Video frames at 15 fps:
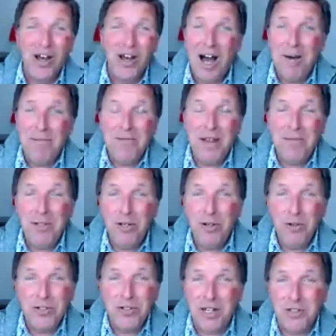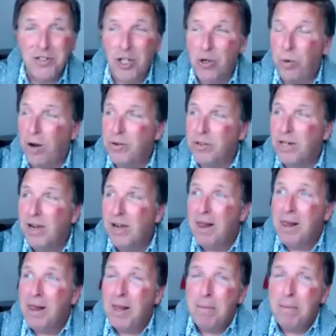I've never used that as a quote,
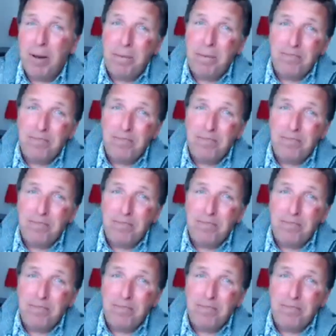but